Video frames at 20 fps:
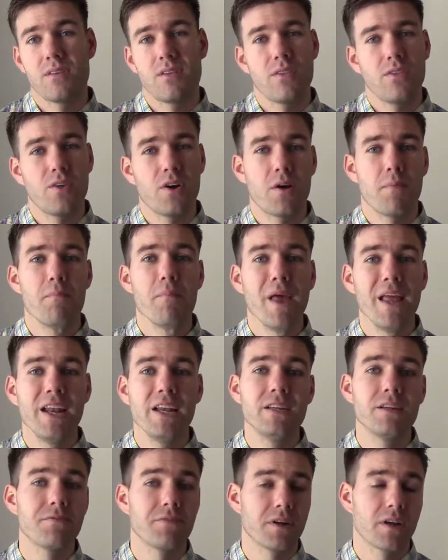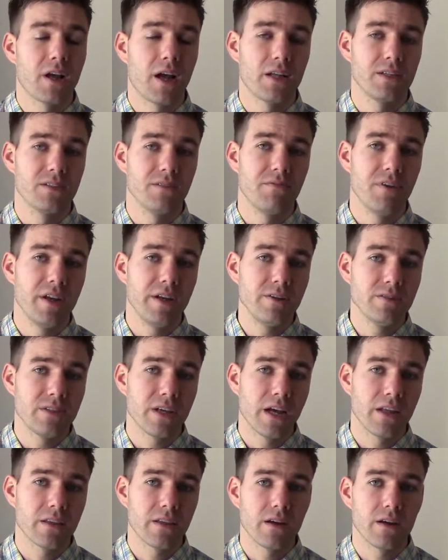There are many different kinds of venues
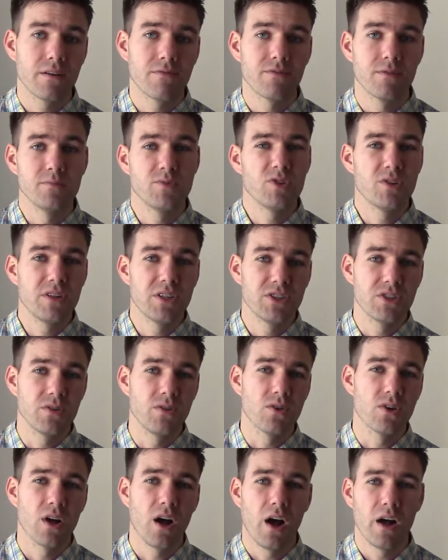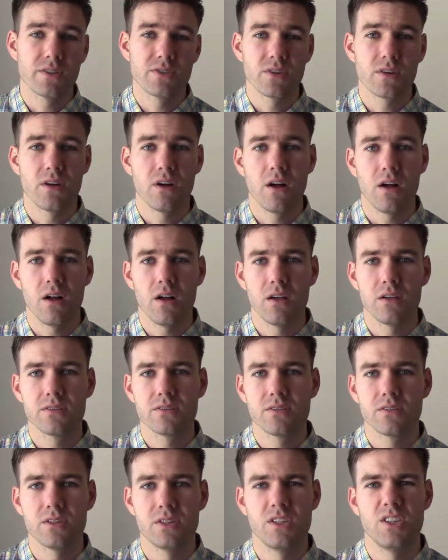out there, from traditional concert
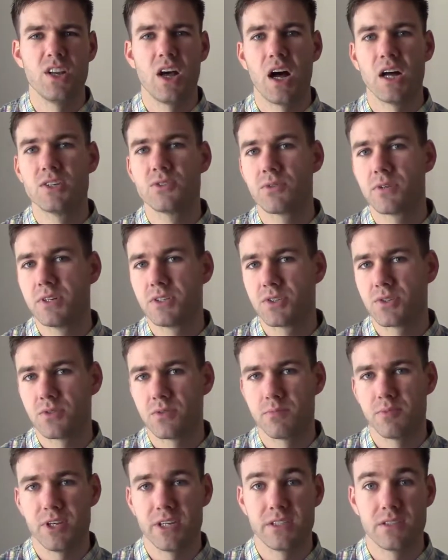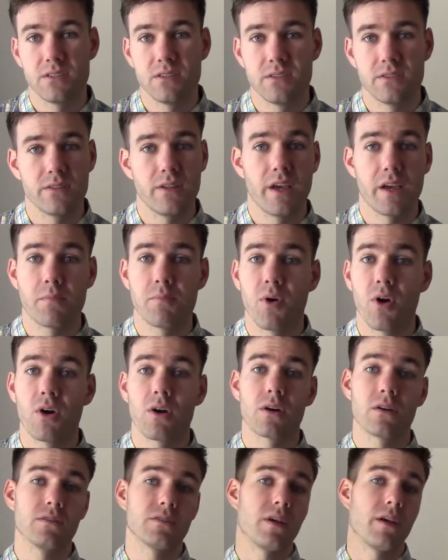halls to non-traditional places like
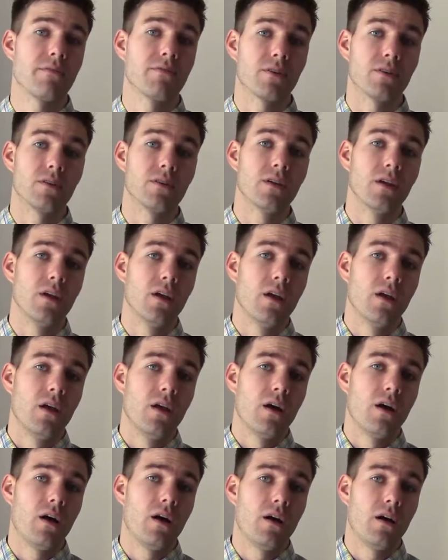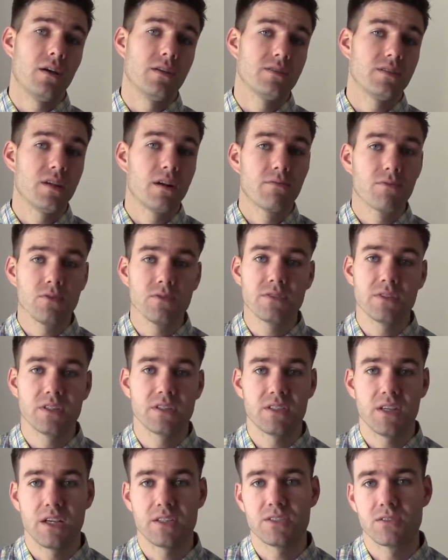bars. I've heard several
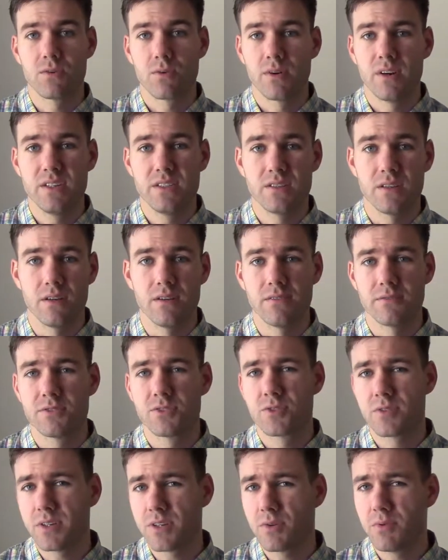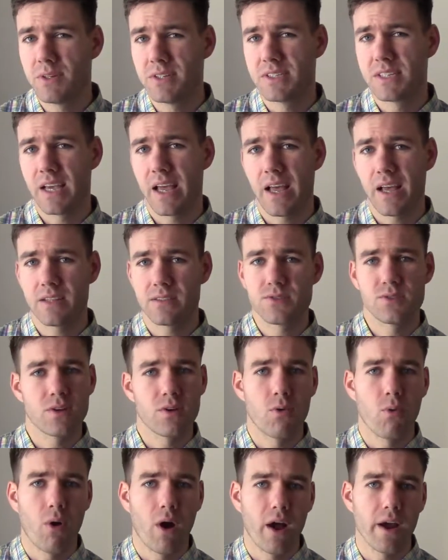success stories of string quintets
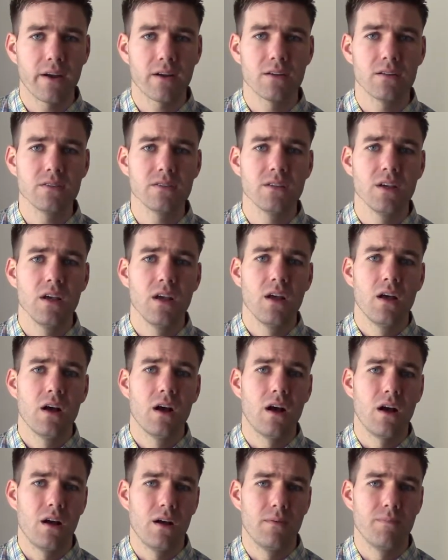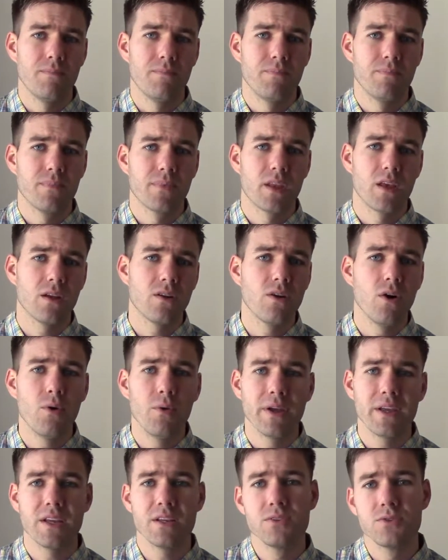and choirs
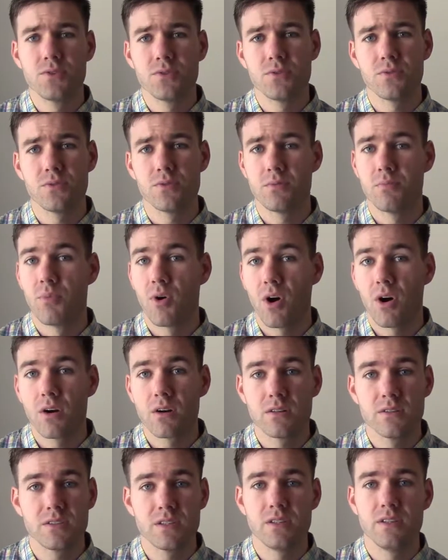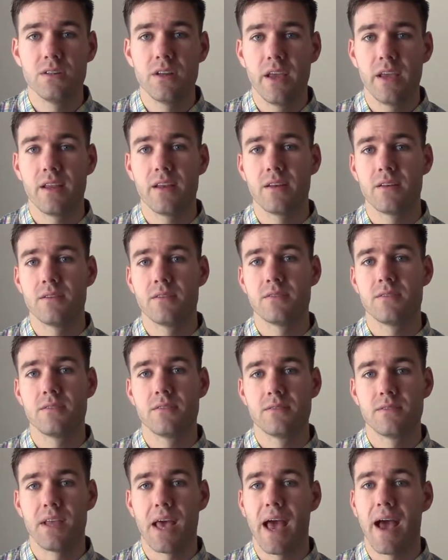going into bars and
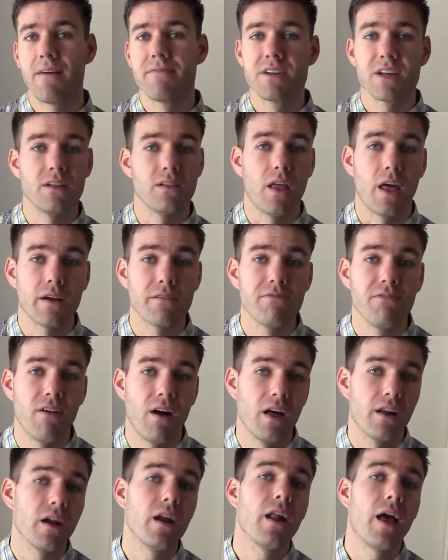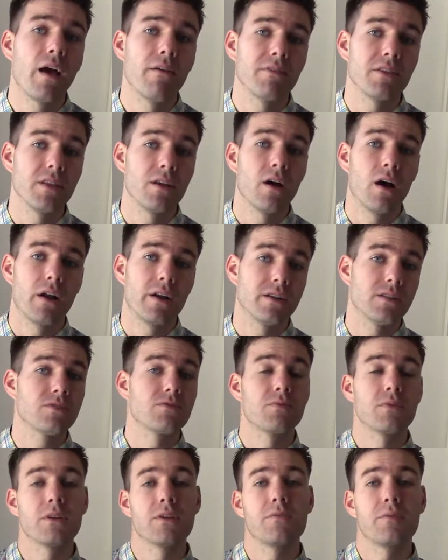having a lot of fun and having the
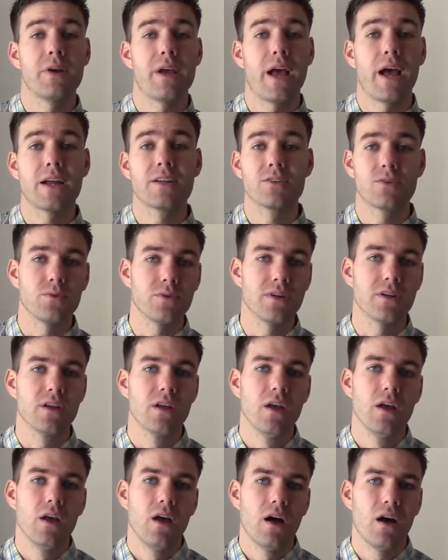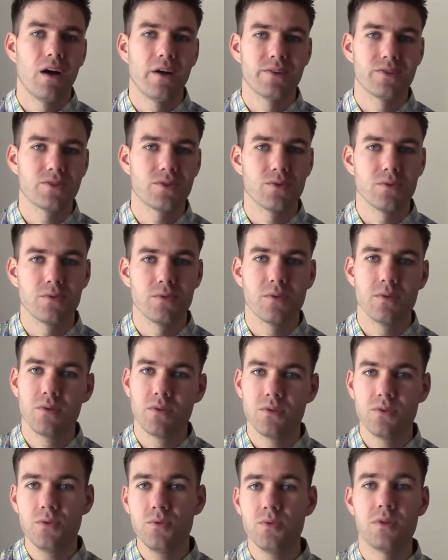audience really react to it. So
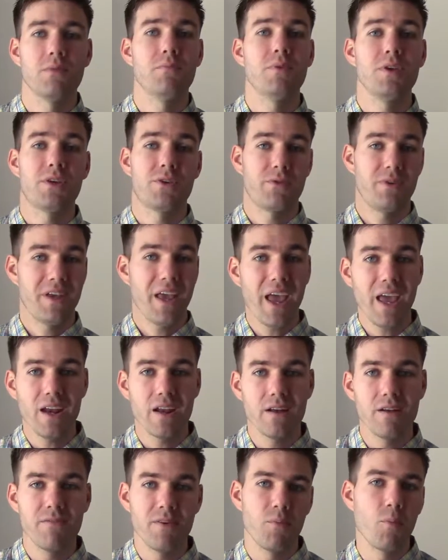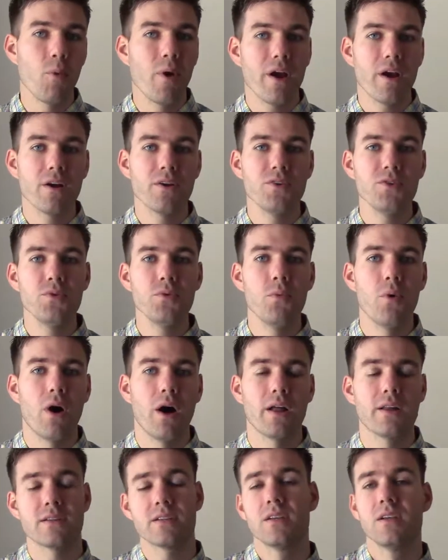you can be creative in where you
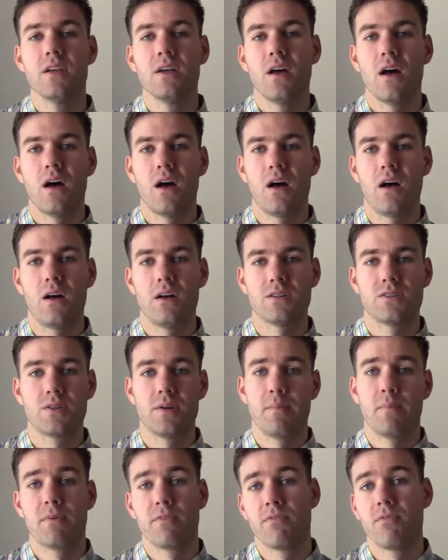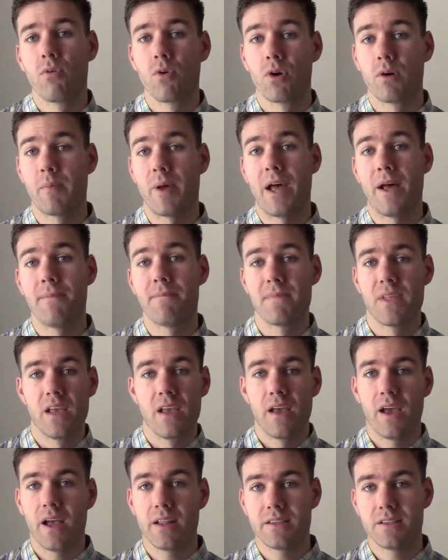want to perform at.
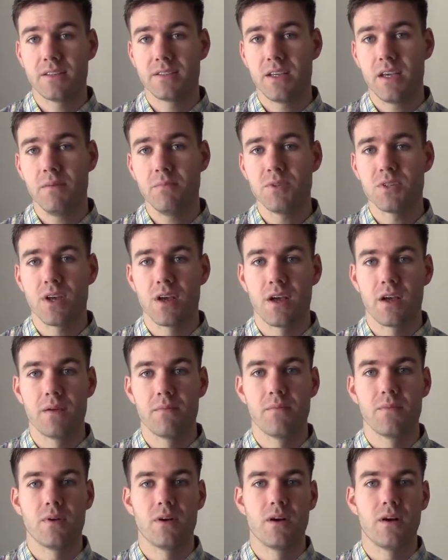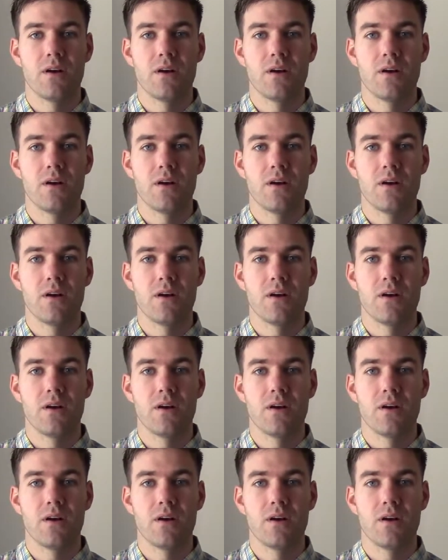At the same time,